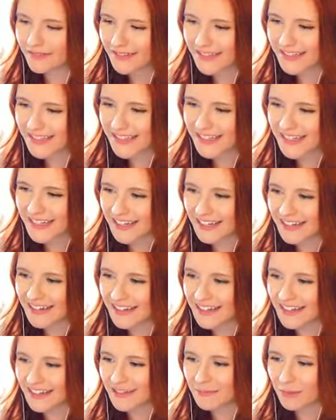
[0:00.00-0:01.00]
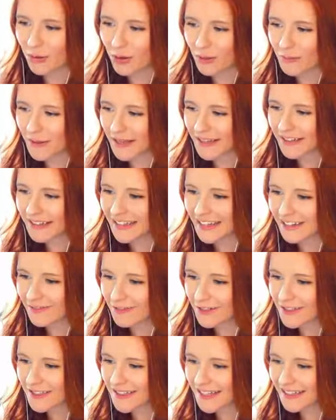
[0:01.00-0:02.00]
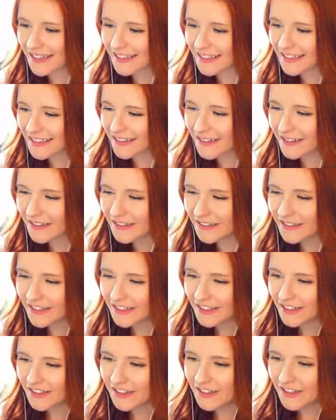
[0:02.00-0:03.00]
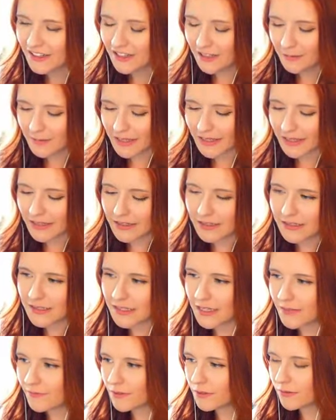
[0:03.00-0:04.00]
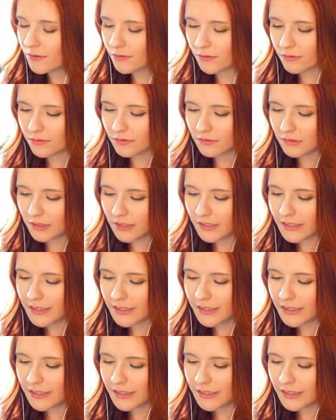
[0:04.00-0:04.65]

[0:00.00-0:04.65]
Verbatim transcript: standing in poor pancake for a second there because if you look in